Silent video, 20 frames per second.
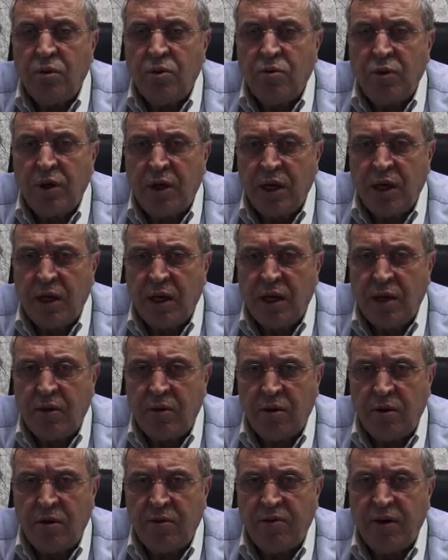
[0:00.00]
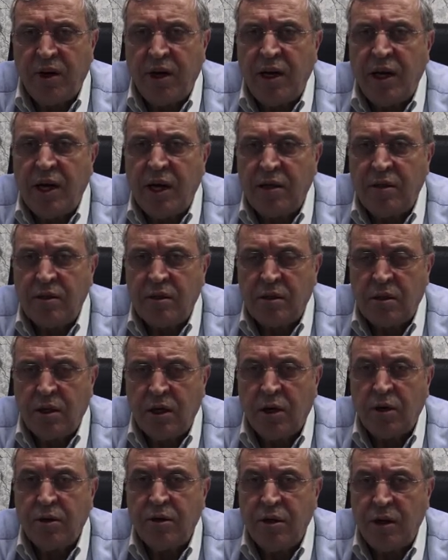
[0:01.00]
we can get a very nice
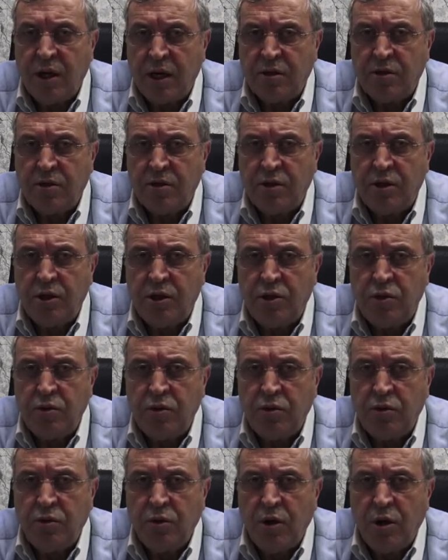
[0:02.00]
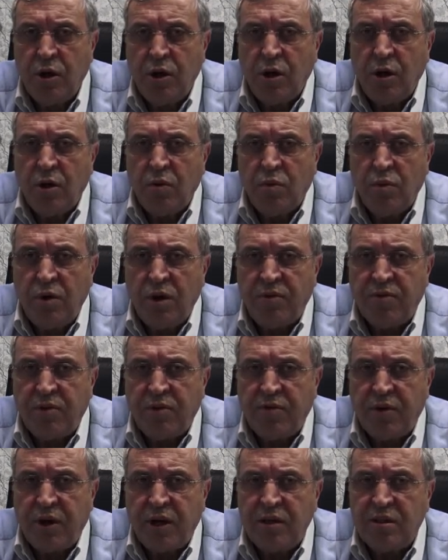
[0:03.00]
keratinized tissue with a
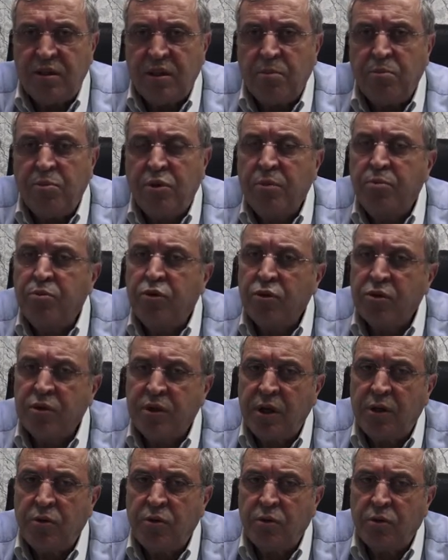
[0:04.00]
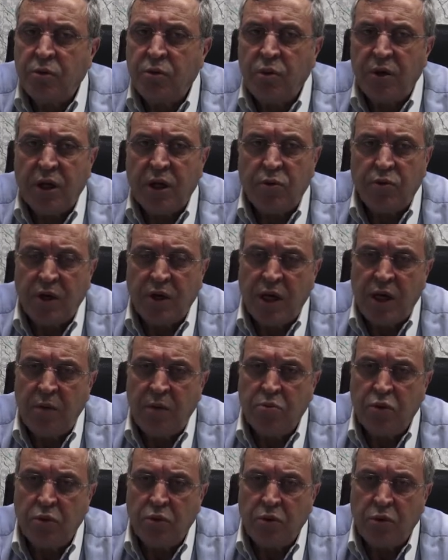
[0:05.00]
very simple procedure without any
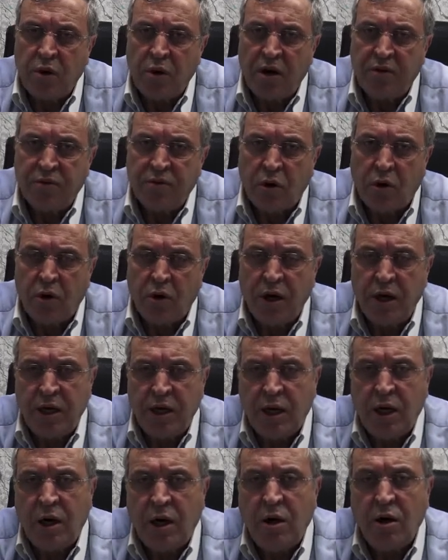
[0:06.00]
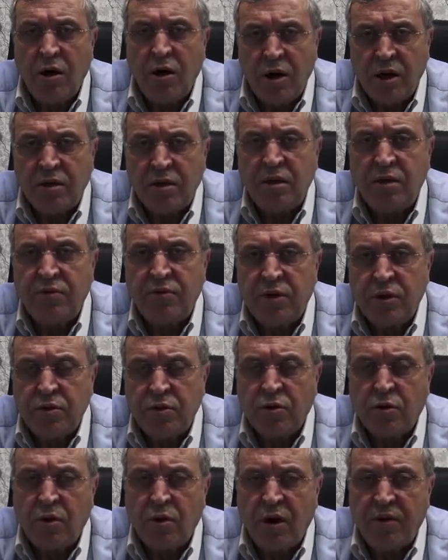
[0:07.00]
bone graft or any connective
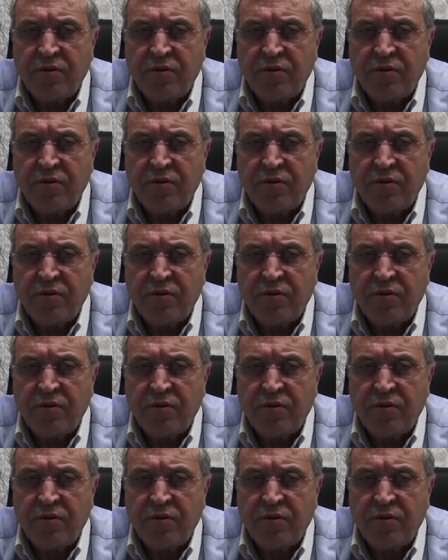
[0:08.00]
tissue graft.